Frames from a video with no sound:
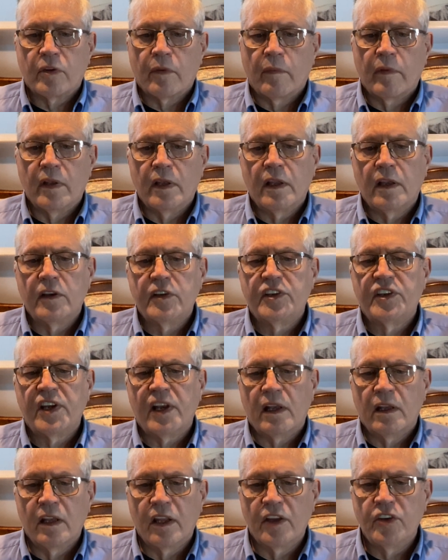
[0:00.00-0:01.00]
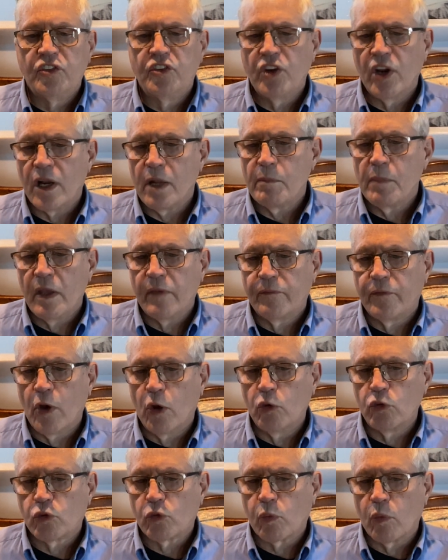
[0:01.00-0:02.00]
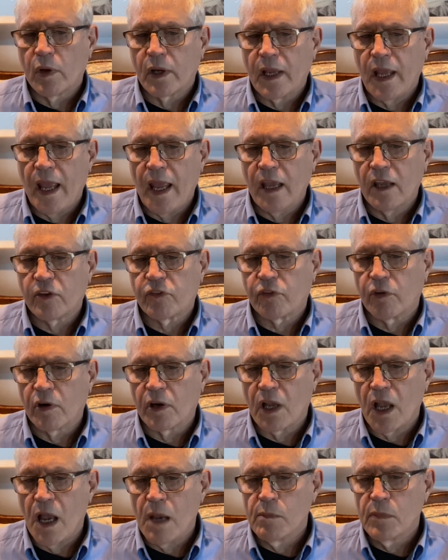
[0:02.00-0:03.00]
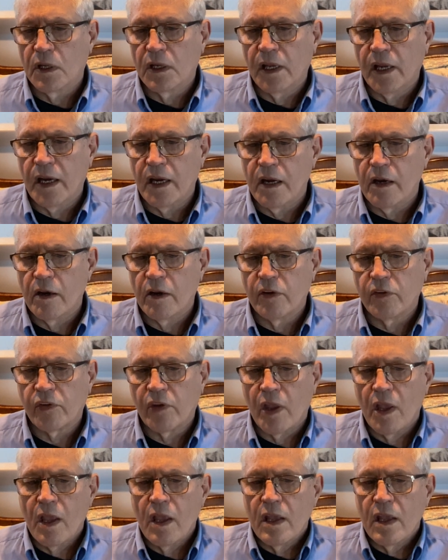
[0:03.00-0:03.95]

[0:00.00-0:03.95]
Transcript: of legitimate votes were cast for Kamala Harris,